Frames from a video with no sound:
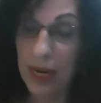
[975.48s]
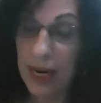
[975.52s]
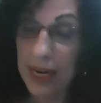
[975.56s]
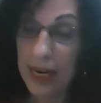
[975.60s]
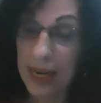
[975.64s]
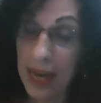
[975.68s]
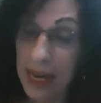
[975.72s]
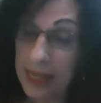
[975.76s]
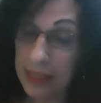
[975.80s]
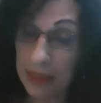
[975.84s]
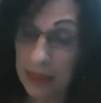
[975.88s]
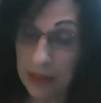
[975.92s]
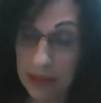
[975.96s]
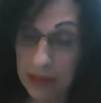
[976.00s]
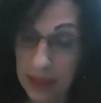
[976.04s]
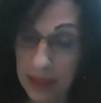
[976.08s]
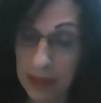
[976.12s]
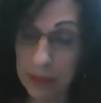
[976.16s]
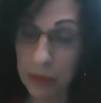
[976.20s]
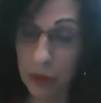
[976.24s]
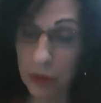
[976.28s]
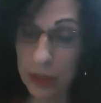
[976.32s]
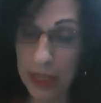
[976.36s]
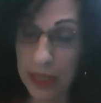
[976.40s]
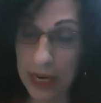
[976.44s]
Like Esther
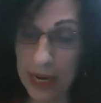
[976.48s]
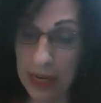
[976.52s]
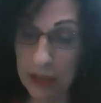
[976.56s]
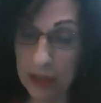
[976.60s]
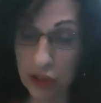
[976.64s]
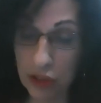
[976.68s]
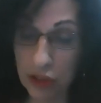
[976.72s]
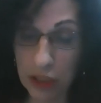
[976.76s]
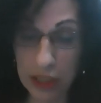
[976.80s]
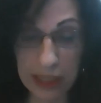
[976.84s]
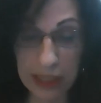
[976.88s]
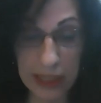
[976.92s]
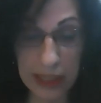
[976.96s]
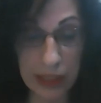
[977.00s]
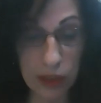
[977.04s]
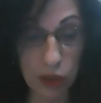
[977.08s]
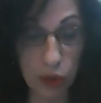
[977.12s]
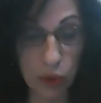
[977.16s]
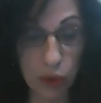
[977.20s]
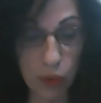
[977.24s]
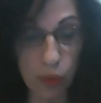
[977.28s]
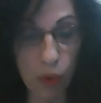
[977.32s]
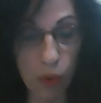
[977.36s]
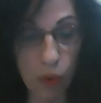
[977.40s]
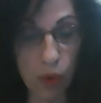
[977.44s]
Moyal, Jacqueline
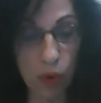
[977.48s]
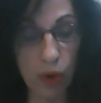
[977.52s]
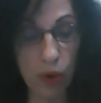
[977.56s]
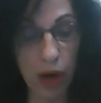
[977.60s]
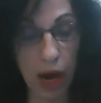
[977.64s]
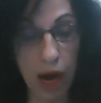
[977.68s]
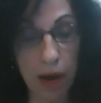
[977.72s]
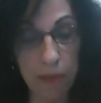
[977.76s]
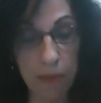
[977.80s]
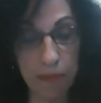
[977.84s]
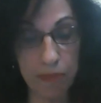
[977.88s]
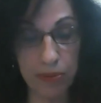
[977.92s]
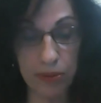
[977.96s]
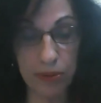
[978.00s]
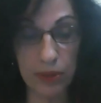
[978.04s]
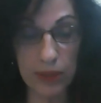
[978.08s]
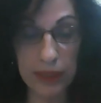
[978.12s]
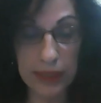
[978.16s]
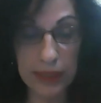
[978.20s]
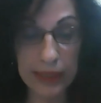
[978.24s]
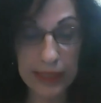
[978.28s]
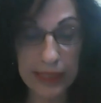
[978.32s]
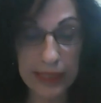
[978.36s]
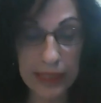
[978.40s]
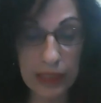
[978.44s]
grew up
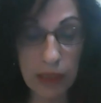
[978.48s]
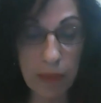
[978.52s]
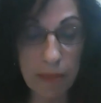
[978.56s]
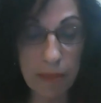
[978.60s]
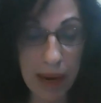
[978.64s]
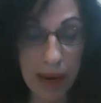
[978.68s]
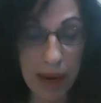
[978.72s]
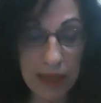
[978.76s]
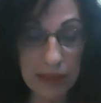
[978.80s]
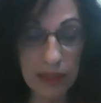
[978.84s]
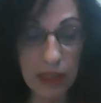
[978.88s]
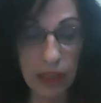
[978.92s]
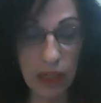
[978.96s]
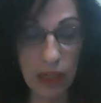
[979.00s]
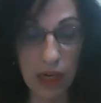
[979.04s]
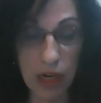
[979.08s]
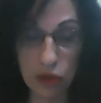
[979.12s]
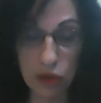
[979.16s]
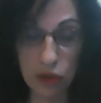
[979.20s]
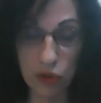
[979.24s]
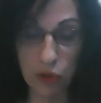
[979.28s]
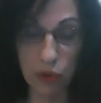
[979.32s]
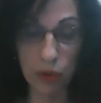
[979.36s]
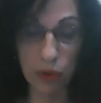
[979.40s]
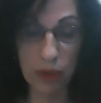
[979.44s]
in a
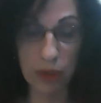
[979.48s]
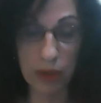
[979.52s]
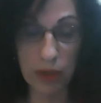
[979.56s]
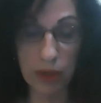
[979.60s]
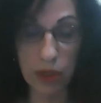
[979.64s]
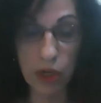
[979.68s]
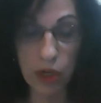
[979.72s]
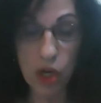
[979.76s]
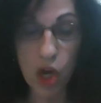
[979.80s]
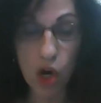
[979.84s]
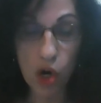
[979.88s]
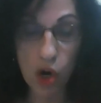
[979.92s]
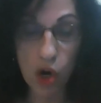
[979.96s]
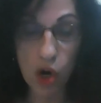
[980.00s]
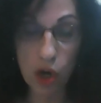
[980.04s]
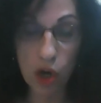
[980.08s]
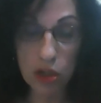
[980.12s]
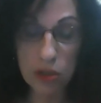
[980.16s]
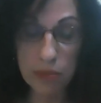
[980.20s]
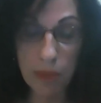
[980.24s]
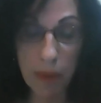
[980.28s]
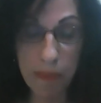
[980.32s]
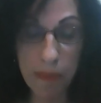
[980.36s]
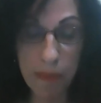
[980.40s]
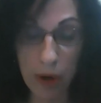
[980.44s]
multicultural,
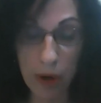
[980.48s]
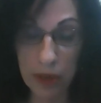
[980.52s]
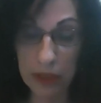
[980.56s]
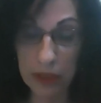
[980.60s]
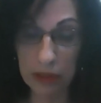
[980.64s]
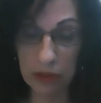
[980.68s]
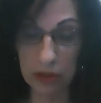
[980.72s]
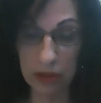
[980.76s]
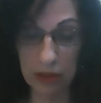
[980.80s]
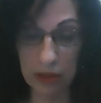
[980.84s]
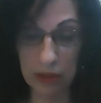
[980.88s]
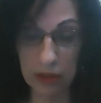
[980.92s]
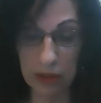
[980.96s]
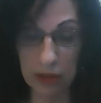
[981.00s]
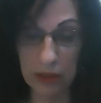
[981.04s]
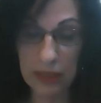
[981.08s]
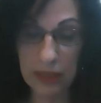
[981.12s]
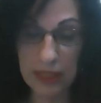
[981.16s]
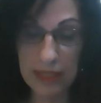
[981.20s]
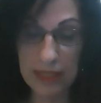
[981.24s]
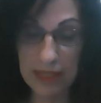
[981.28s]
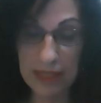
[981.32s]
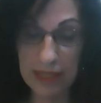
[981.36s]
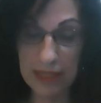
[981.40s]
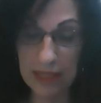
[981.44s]
cosmopolitan
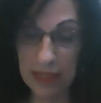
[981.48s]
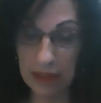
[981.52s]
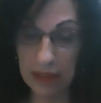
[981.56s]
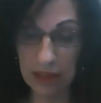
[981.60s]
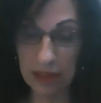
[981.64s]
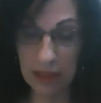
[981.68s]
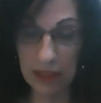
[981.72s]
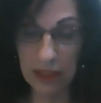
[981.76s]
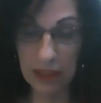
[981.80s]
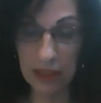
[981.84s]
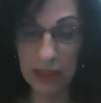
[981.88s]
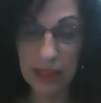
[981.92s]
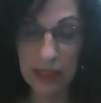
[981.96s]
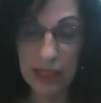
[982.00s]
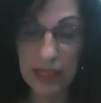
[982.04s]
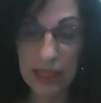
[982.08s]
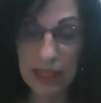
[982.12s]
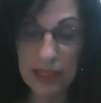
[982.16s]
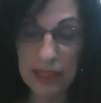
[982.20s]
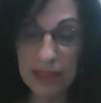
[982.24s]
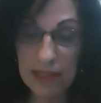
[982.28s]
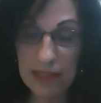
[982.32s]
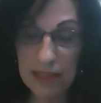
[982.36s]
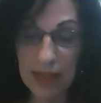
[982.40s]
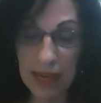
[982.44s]
city,
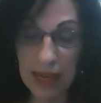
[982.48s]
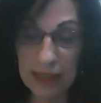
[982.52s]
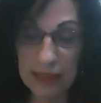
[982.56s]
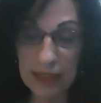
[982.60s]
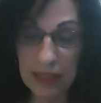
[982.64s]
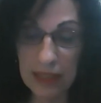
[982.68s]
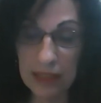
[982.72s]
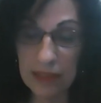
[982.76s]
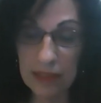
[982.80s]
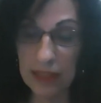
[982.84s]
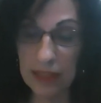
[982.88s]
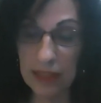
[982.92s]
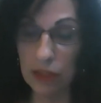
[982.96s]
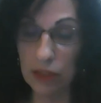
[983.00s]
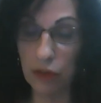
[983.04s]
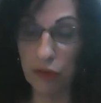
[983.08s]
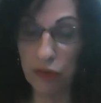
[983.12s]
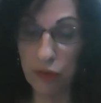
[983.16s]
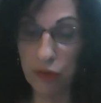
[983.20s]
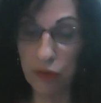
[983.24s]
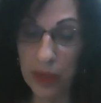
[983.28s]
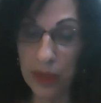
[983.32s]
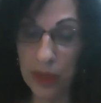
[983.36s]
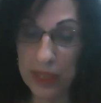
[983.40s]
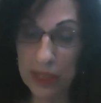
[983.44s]
studied in a
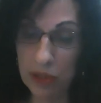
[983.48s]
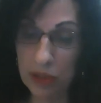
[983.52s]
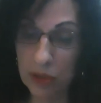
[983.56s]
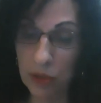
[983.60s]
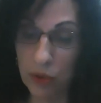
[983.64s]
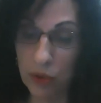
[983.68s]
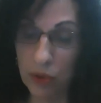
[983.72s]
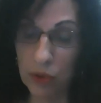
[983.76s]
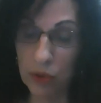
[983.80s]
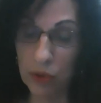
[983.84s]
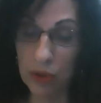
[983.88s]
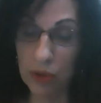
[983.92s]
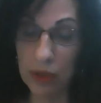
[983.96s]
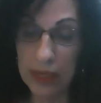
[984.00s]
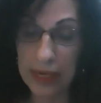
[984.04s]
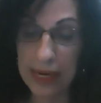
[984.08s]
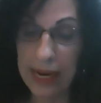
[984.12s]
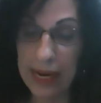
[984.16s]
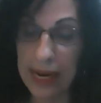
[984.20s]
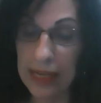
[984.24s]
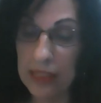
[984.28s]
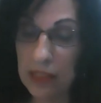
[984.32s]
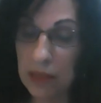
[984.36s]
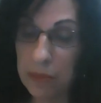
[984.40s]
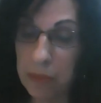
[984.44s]
French school,
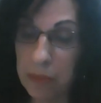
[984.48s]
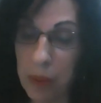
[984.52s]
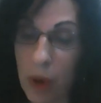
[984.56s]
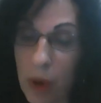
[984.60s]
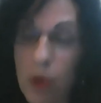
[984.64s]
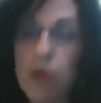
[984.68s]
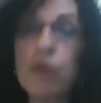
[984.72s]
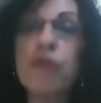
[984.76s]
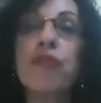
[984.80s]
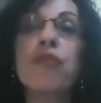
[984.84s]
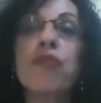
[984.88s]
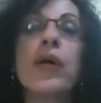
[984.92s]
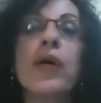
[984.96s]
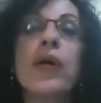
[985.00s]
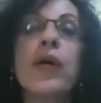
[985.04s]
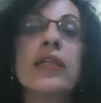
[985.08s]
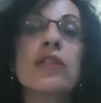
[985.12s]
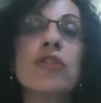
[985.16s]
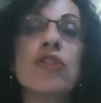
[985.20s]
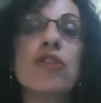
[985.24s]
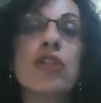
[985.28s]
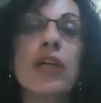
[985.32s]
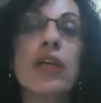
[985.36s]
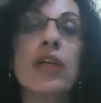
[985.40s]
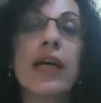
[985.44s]
and spoke
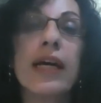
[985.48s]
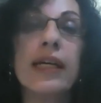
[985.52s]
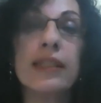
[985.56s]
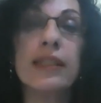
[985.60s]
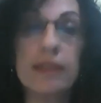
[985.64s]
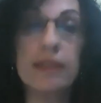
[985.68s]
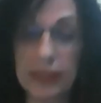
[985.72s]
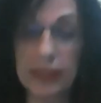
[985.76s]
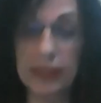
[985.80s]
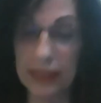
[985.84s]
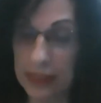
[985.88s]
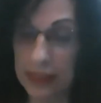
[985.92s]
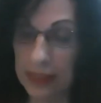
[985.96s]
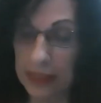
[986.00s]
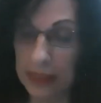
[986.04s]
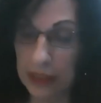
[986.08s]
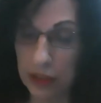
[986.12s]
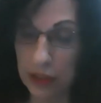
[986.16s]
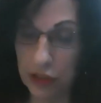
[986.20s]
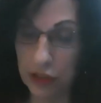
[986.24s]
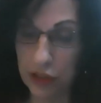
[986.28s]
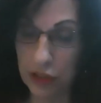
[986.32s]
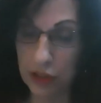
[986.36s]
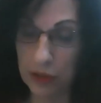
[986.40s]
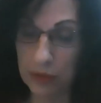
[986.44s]
French and
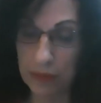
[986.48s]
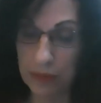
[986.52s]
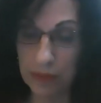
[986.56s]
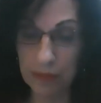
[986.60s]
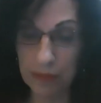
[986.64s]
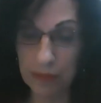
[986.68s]
English.